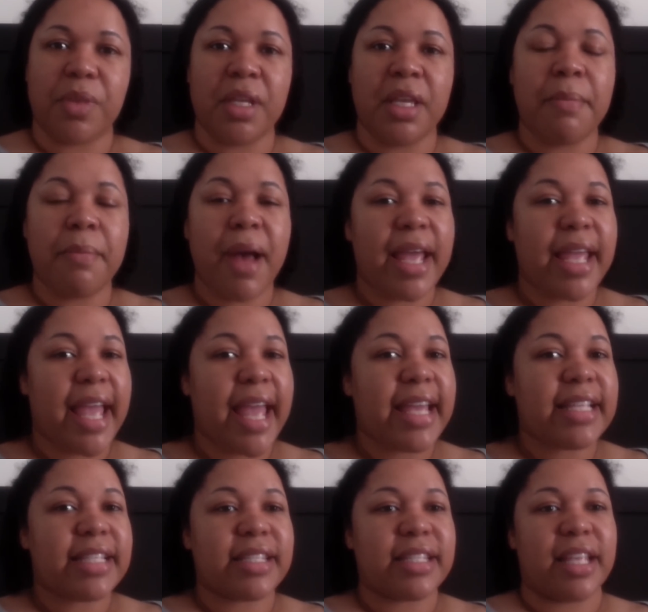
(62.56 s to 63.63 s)
In my
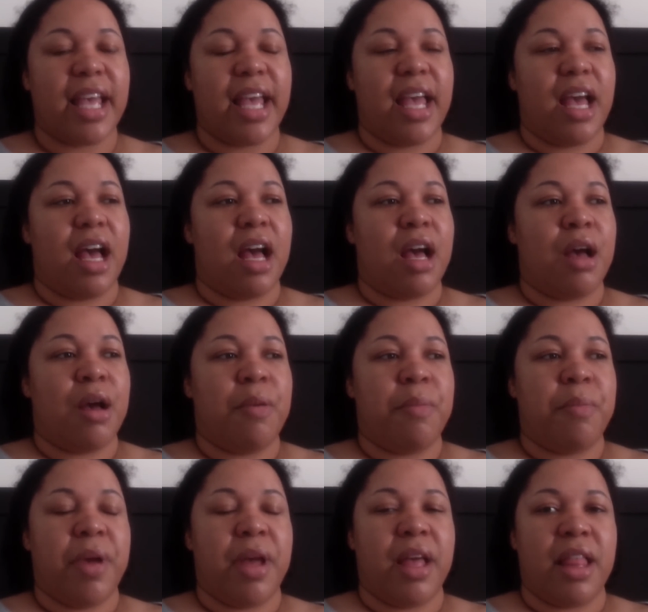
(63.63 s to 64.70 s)
case,
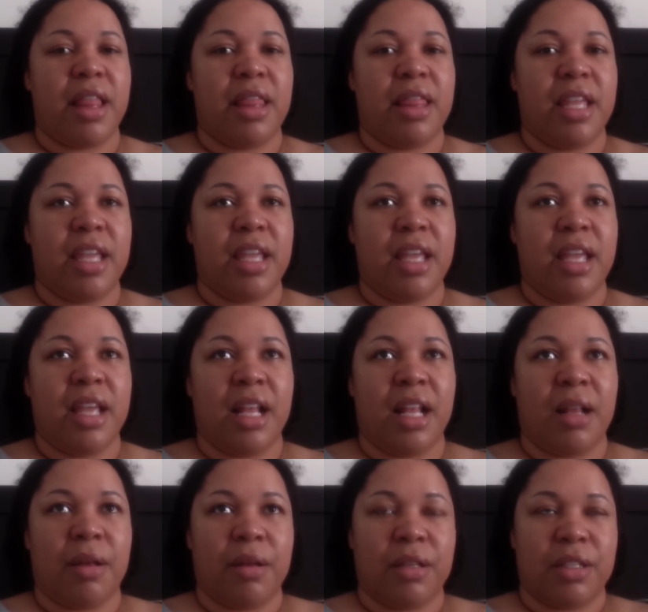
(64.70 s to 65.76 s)
the
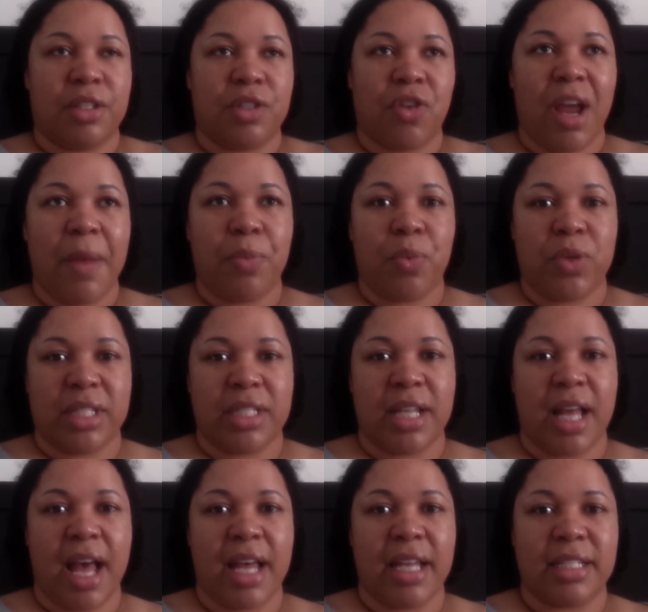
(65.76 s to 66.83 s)
stripe was
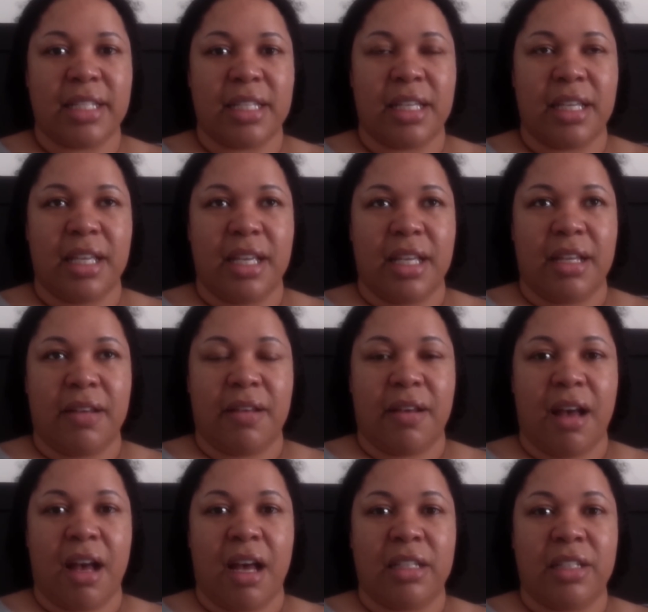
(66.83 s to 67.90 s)
not
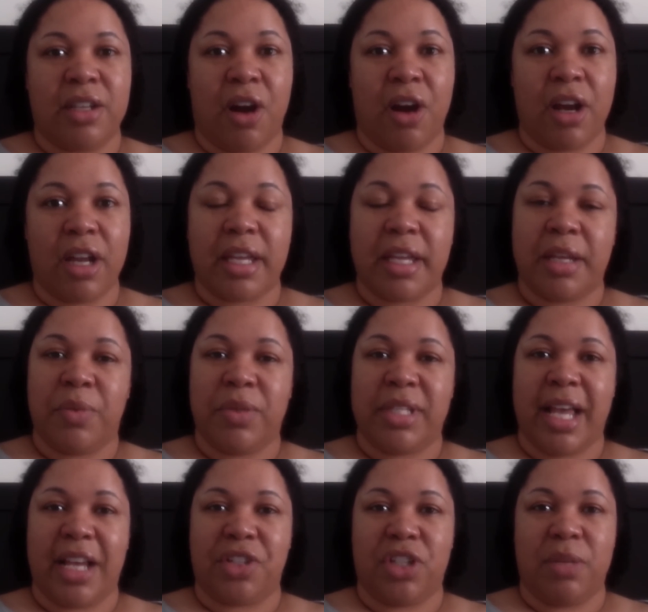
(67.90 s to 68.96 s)
dark, it was
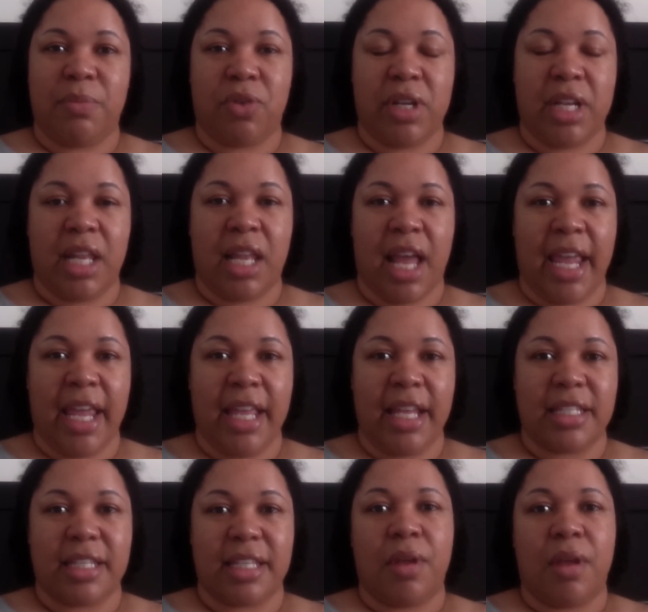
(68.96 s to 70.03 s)
actually pretty
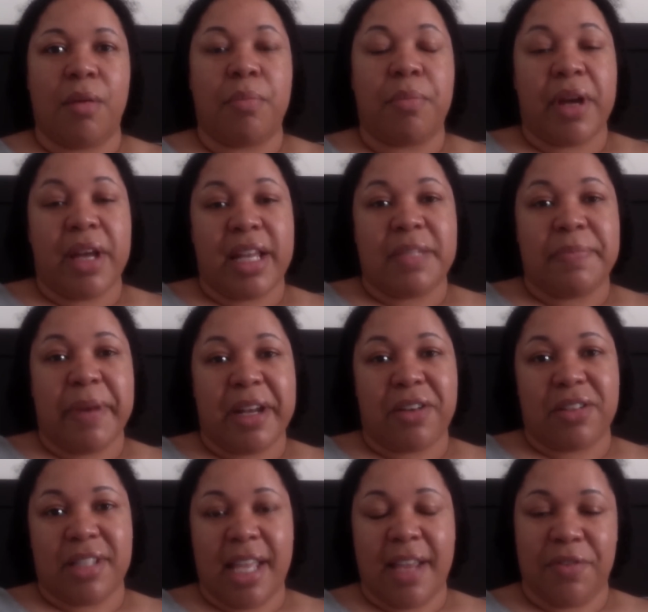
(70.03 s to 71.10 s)
light, but it's better
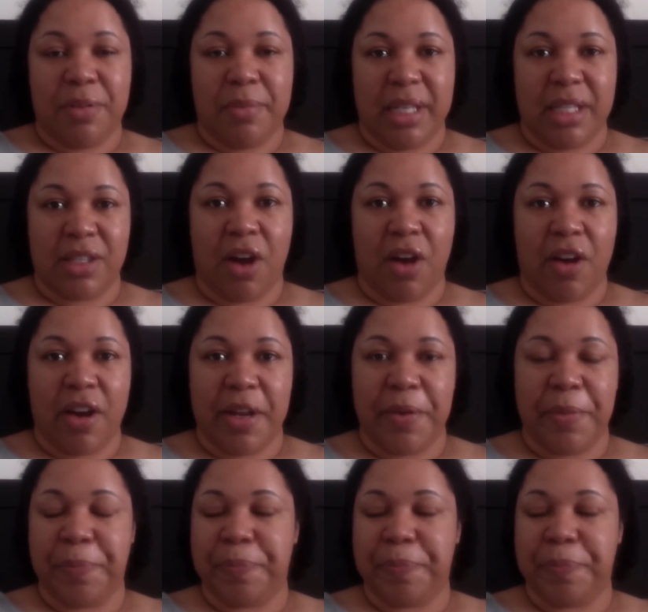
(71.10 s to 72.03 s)
safe to be sorry.